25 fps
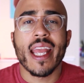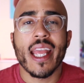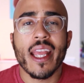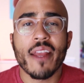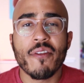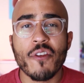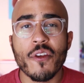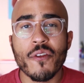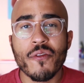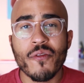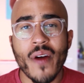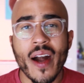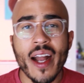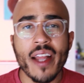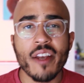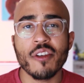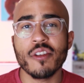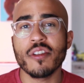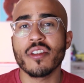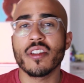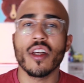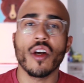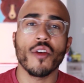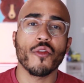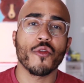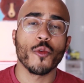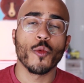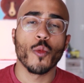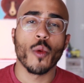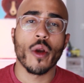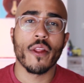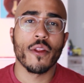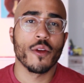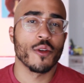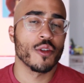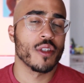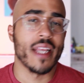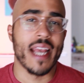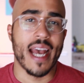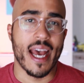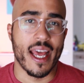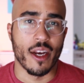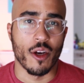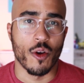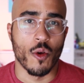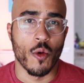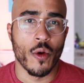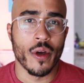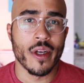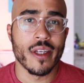If you find yourself in one of those
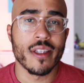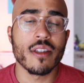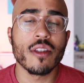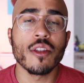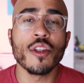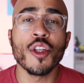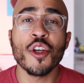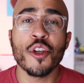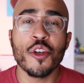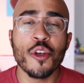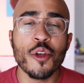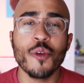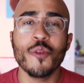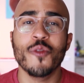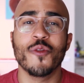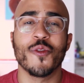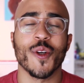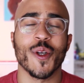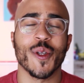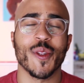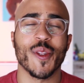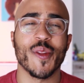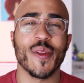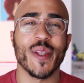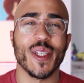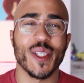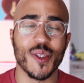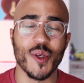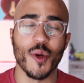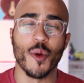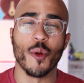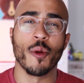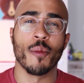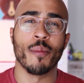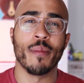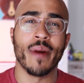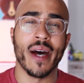categories, look no further than Total